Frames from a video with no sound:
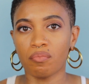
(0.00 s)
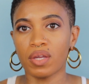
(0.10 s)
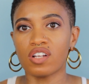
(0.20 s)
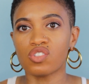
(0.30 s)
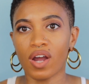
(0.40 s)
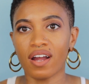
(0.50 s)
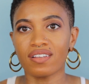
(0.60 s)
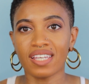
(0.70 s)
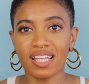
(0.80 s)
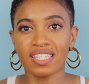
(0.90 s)
to be a drier
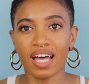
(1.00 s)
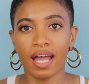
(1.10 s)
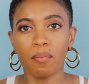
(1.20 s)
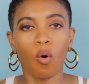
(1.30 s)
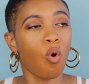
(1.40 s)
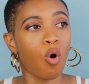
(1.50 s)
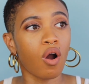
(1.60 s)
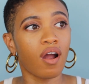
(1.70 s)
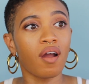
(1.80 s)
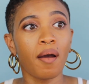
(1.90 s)
skin type,
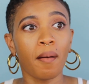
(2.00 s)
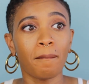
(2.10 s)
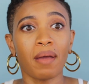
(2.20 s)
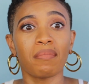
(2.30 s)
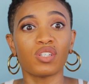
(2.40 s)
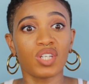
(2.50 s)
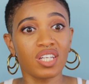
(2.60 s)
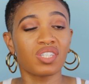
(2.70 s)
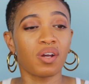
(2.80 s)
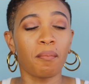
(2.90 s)
or maybe
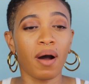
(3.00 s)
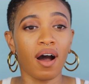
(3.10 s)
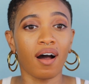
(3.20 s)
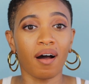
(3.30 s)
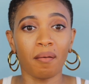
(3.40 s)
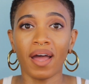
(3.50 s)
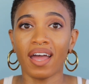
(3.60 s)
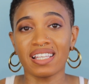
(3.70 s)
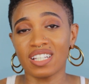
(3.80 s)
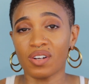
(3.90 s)
just your mom
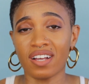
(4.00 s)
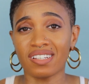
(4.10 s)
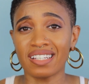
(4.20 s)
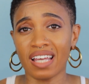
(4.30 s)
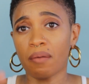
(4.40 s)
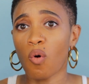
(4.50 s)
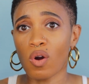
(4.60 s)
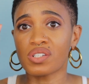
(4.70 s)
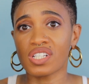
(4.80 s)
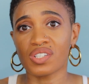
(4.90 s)
is a drier skin type,
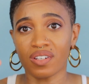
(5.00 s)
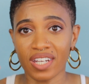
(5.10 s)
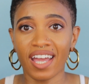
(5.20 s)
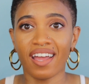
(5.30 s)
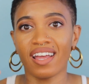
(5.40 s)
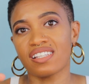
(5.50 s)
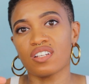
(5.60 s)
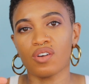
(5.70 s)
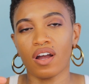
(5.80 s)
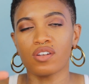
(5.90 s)
or just your dad is
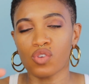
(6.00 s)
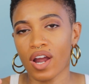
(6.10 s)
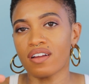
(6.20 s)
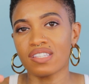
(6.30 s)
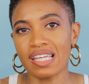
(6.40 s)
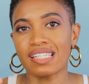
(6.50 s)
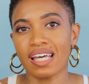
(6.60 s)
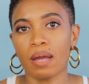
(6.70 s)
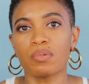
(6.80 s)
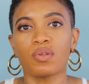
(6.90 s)
a drier skin
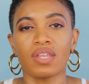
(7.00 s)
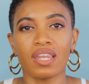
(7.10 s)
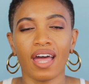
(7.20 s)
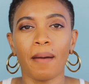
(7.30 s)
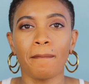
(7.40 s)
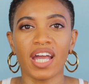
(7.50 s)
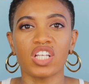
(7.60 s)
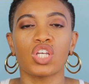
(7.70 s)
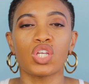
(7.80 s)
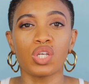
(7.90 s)
type. So then that
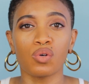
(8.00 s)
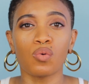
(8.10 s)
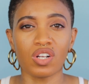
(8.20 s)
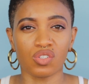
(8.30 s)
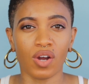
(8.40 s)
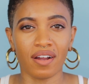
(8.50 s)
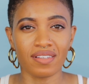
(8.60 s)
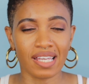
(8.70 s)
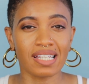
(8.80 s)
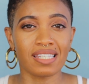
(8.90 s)
makes you a drier
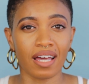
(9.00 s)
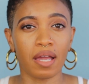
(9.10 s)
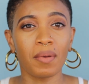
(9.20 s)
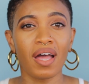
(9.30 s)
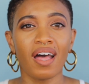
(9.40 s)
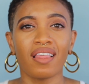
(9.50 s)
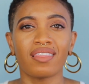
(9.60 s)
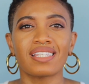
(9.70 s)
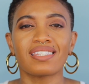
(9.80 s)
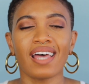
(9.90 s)
skin type.
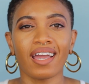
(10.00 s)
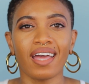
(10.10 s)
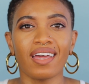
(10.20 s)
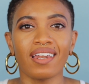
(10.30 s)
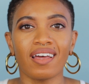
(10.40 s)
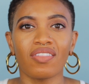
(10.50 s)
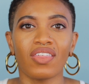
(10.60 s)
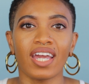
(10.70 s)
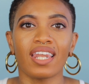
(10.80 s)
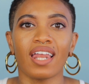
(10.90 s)
The second
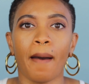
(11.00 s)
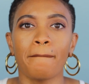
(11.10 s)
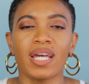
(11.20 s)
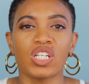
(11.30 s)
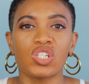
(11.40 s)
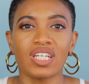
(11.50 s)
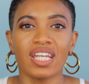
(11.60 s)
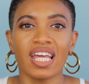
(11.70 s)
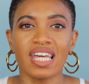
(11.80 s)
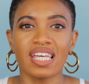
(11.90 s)
thing that I
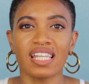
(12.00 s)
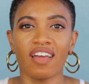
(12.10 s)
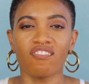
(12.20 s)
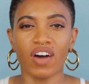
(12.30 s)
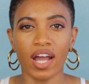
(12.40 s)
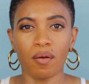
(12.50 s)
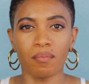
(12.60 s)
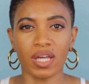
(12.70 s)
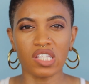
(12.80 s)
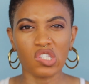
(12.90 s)
mentioned is
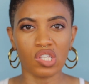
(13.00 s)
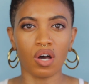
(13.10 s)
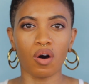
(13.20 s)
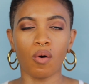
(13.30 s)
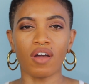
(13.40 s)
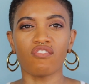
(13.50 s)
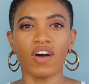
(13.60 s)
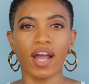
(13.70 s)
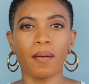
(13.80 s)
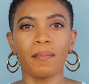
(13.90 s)
environment. So
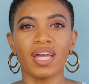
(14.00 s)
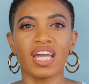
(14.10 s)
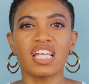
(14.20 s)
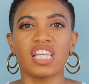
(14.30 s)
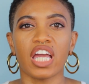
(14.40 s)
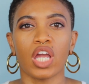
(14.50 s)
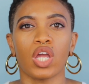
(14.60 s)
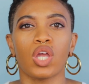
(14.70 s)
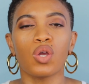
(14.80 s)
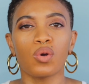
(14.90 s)
environment is a
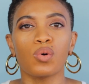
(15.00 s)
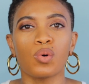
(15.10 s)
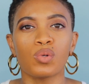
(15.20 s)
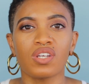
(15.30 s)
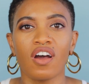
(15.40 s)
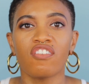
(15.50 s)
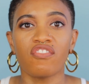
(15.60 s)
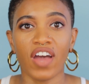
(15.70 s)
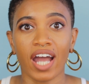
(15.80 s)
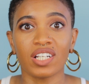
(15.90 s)
huge
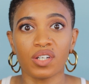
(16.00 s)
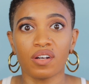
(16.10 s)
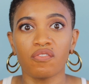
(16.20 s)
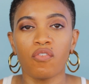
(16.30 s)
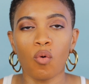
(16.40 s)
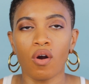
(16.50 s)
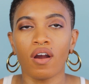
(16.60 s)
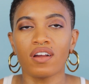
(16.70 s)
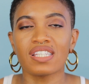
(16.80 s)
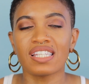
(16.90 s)
factor
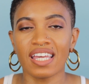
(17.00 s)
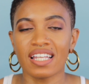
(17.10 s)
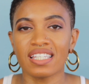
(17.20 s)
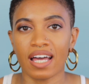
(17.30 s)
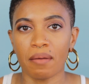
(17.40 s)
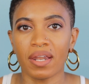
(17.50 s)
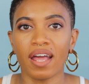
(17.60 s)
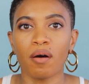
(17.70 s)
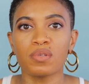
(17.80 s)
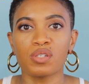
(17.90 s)
for skin type, and it
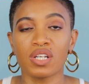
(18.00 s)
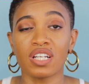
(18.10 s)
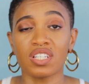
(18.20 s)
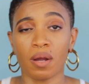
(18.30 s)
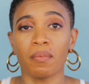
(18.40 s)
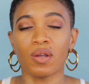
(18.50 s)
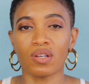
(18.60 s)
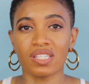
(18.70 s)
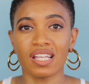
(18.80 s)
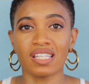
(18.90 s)
helps you to determine
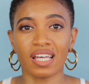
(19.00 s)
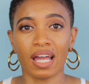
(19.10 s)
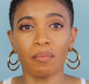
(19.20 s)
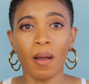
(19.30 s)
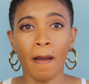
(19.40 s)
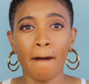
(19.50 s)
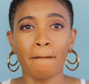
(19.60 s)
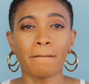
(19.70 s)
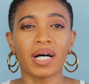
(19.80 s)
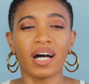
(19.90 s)
your skin type.
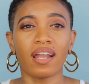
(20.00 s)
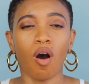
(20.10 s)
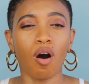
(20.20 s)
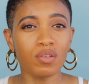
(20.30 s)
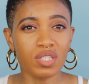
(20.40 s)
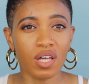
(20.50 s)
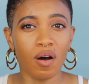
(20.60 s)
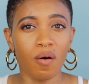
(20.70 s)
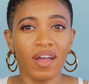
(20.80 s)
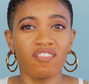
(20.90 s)
But
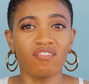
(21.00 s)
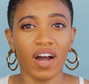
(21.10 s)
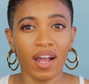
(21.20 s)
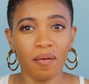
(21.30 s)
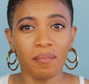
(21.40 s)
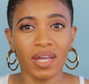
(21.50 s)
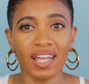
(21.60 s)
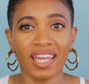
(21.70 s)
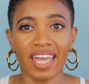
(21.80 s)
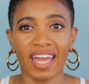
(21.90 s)
also
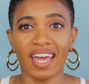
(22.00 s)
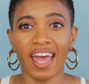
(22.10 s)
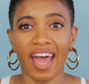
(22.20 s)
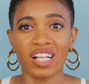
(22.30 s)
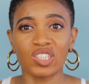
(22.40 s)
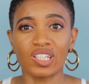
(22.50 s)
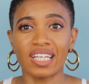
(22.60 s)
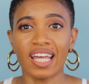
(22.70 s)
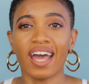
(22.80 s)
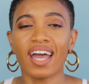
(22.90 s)
environment can
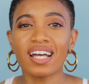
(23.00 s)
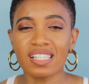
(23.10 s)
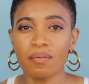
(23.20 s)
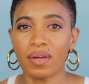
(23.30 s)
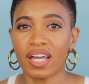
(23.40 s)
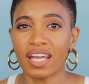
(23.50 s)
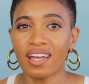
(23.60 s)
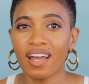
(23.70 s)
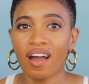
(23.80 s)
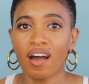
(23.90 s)
actually exacerbate